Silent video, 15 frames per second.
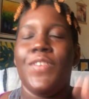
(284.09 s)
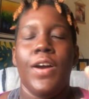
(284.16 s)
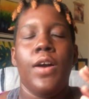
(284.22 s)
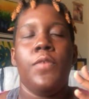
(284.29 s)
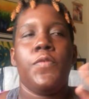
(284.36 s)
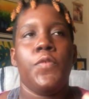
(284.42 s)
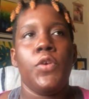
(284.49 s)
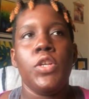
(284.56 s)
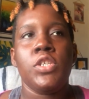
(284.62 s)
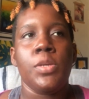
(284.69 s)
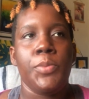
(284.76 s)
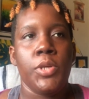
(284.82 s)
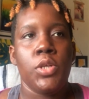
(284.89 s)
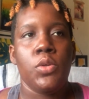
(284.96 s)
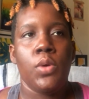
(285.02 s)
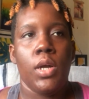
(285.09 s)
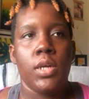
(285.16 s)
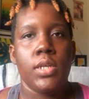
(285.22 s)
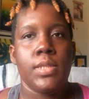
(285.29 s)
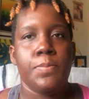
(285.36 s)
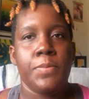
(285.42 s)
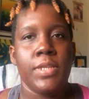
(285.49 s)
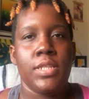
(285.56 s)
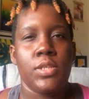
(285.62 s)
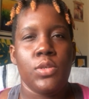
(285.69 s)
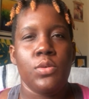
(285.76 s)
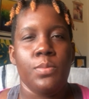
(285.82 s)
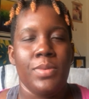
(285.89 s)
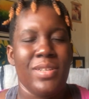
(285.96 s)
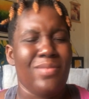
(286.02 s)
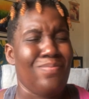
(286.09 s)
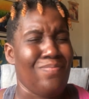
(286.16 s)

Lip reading: Photoshop you could do a good bit too, but